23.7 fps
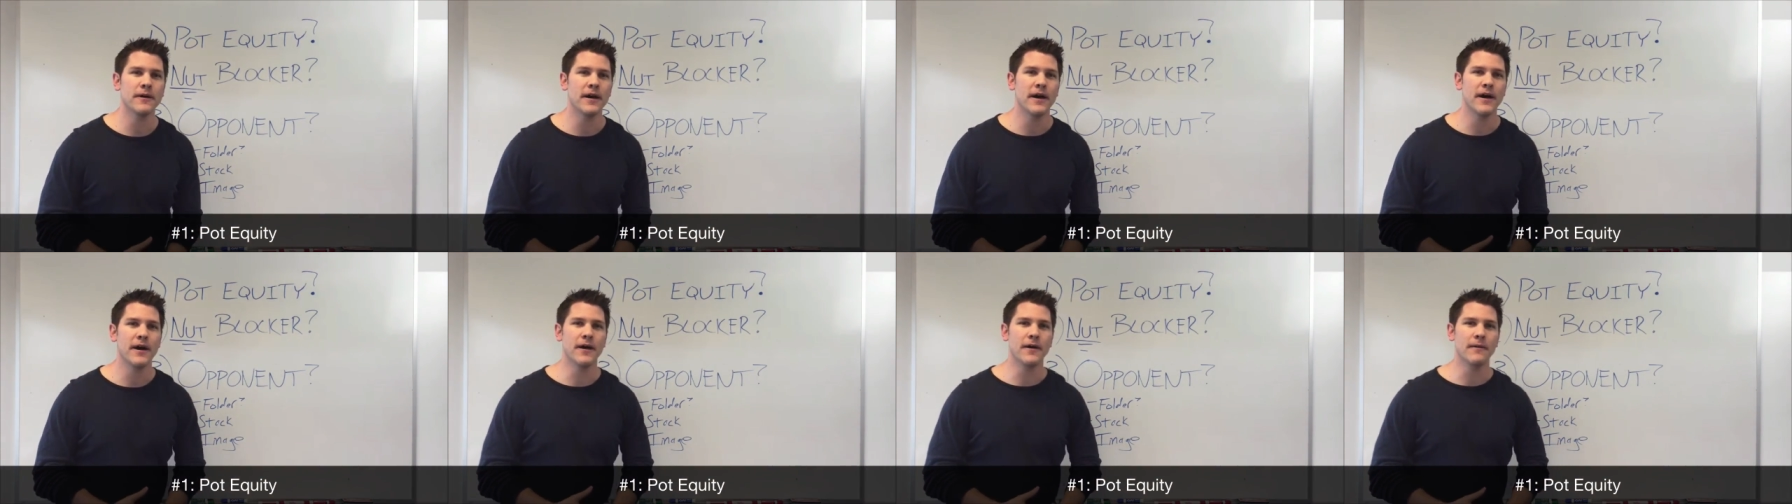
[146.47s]

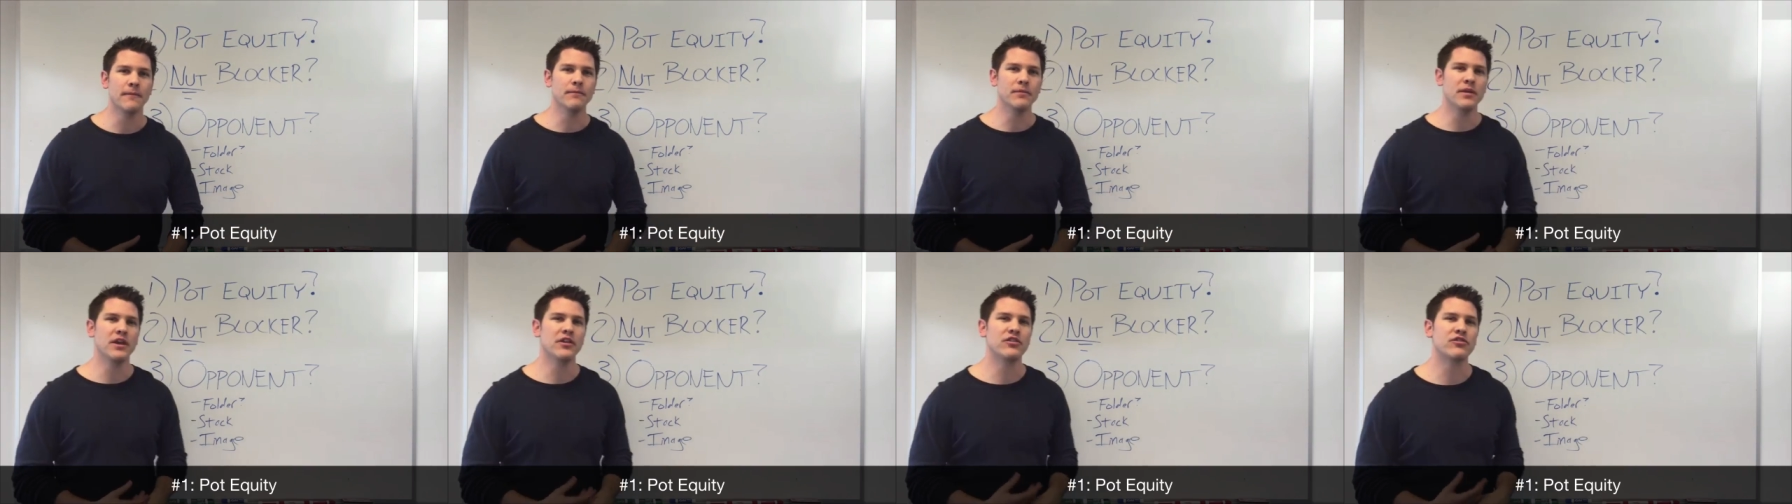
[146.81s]

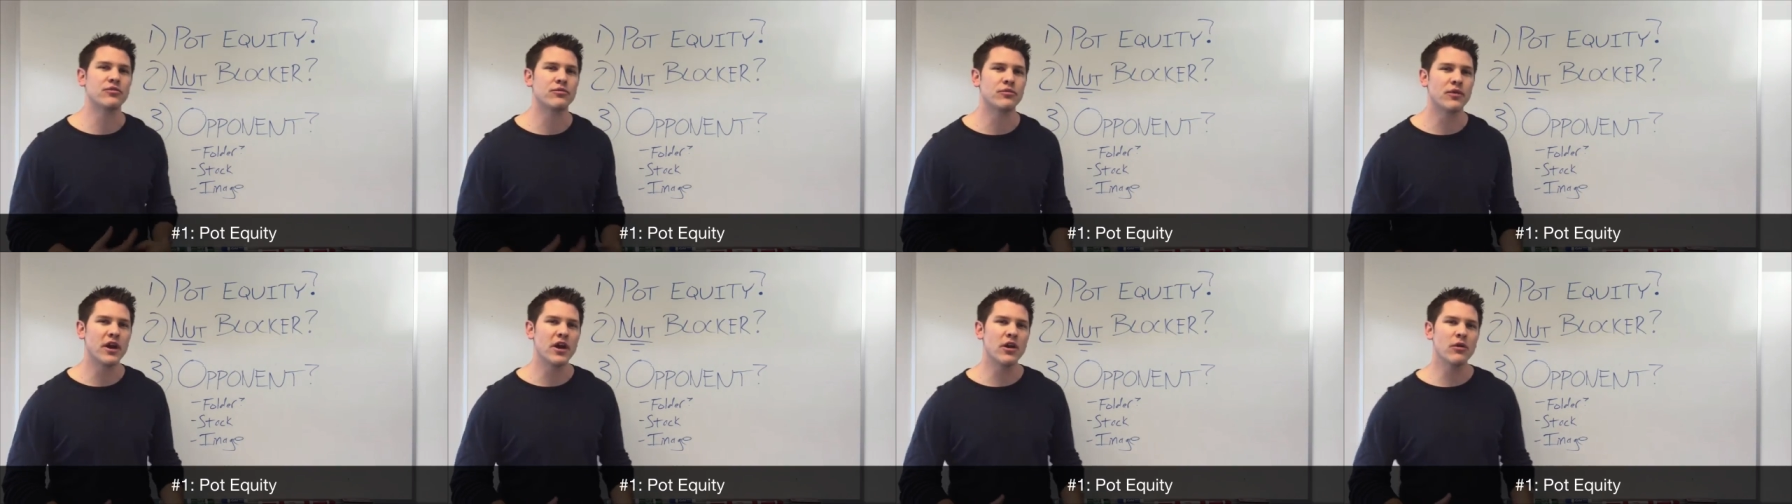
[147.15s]
um,
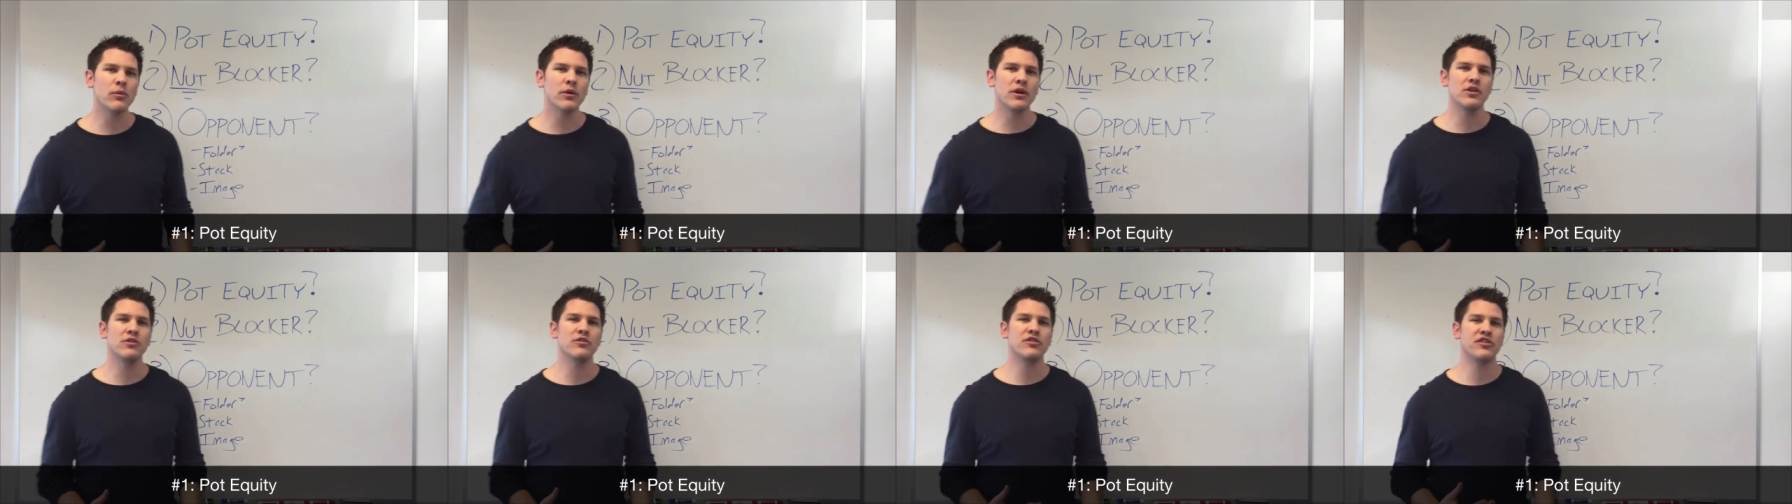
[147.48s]
it's rare
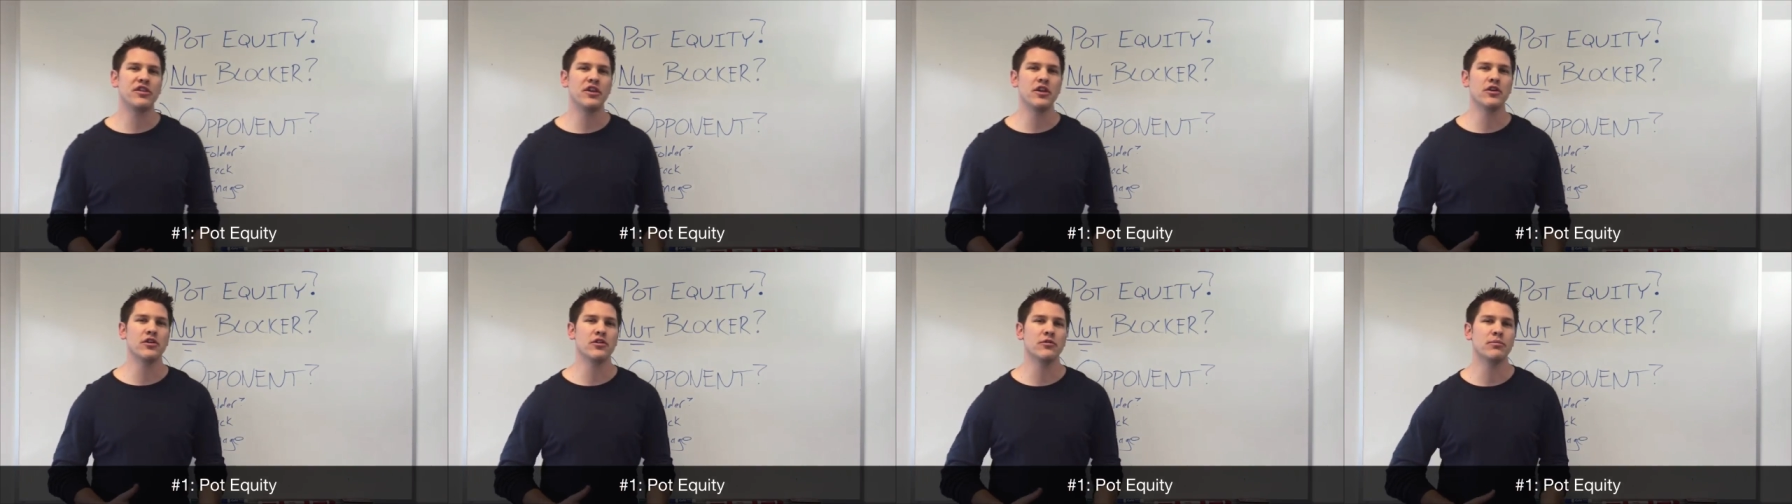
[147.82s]
where you
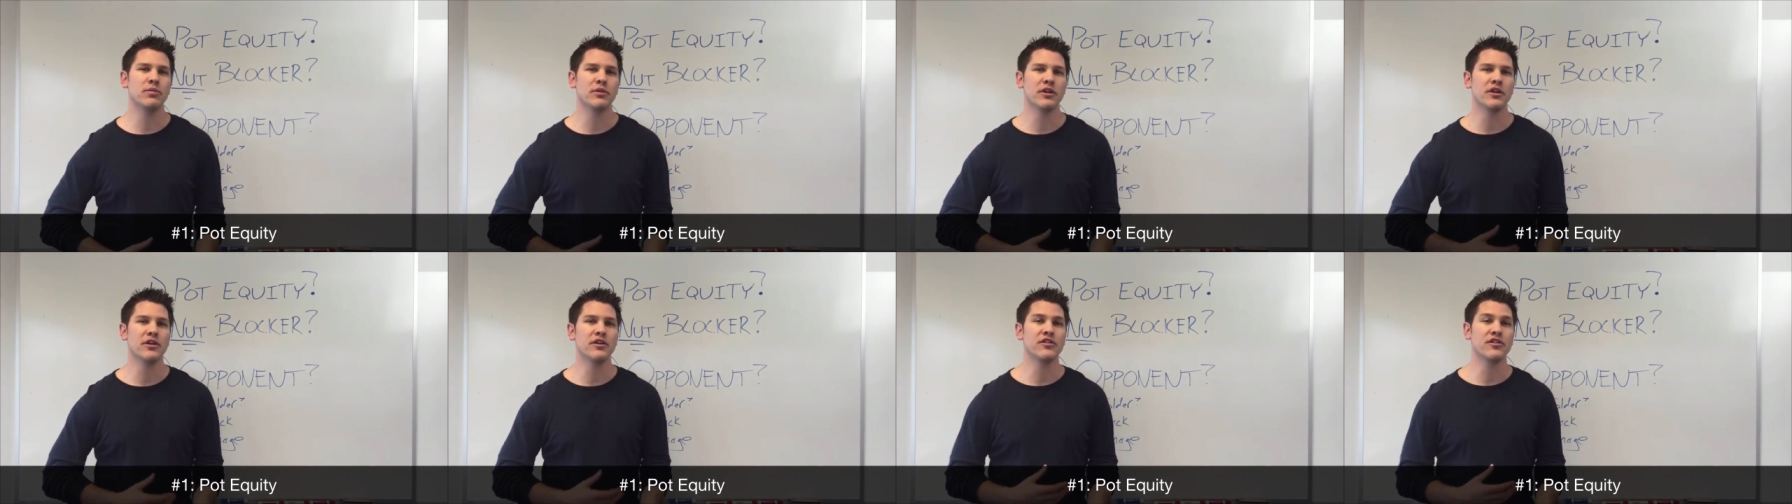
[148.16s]
see good
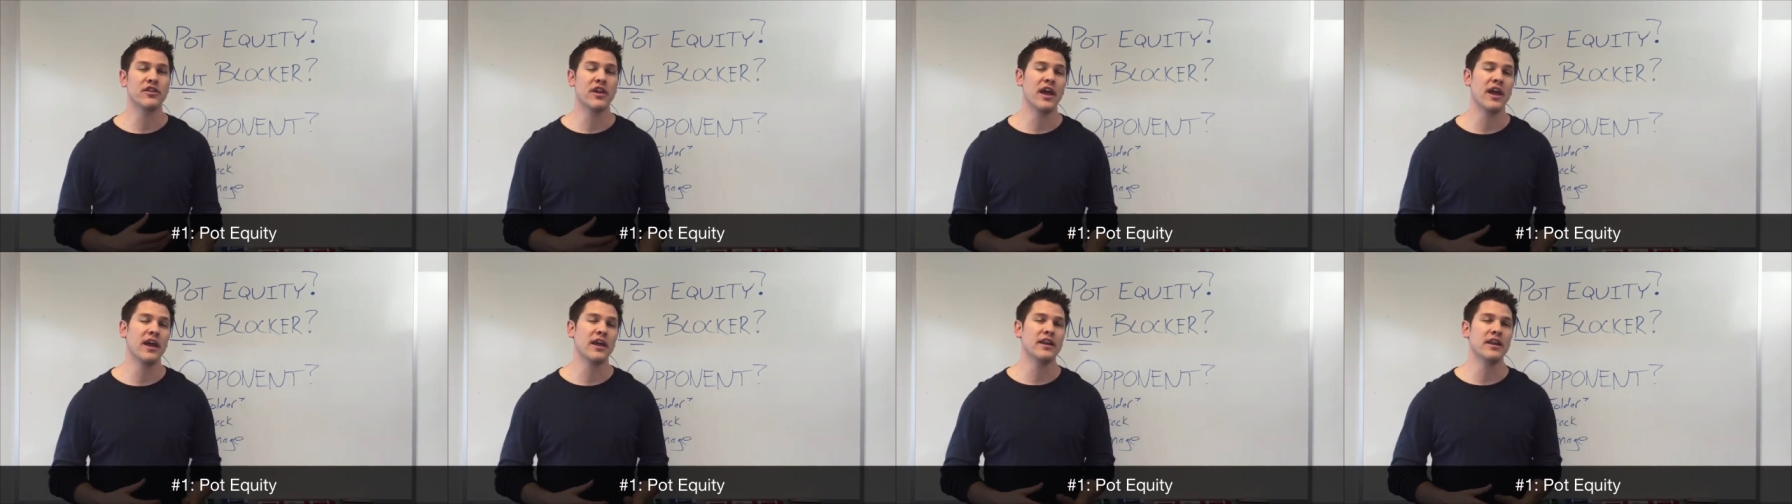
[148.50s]
players,
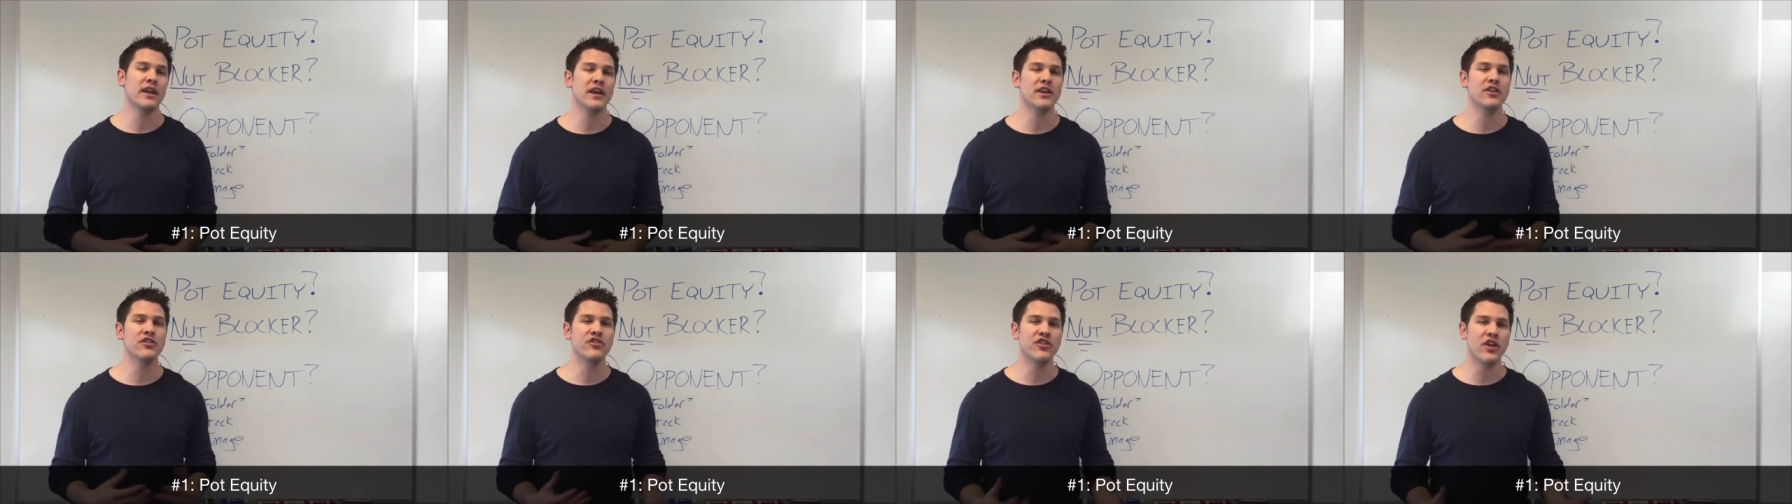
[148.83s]
and
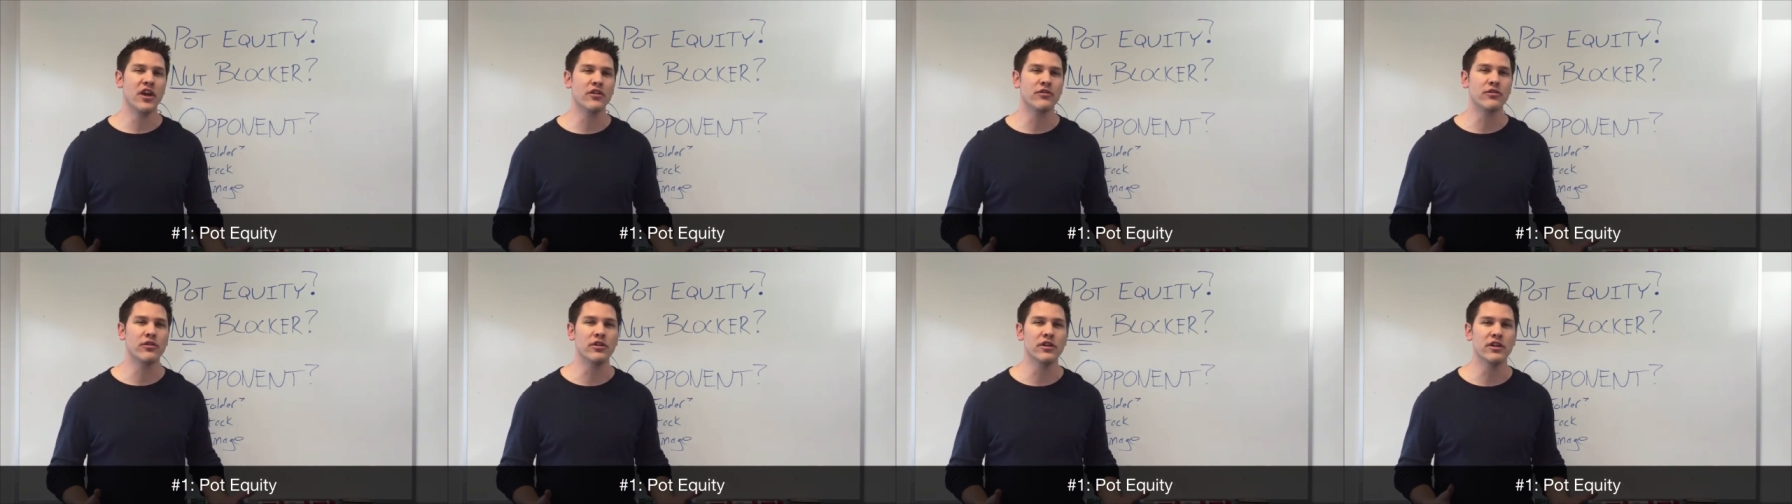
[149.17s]
in
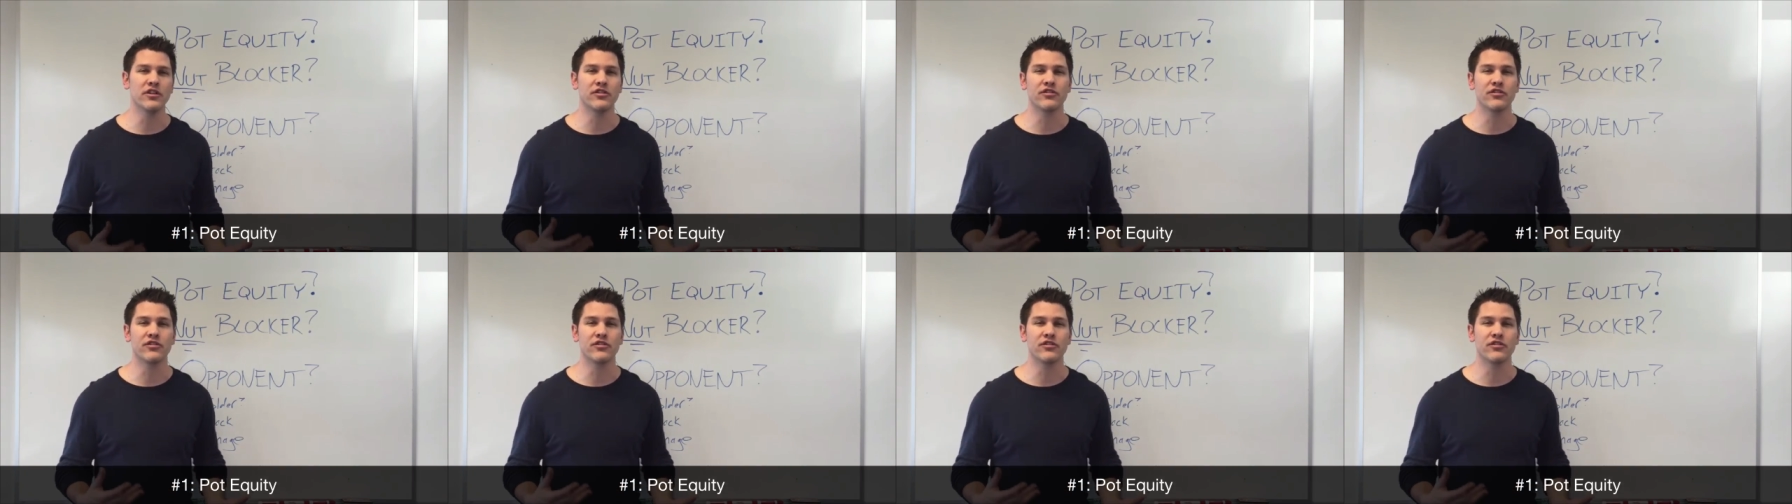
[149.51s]
general,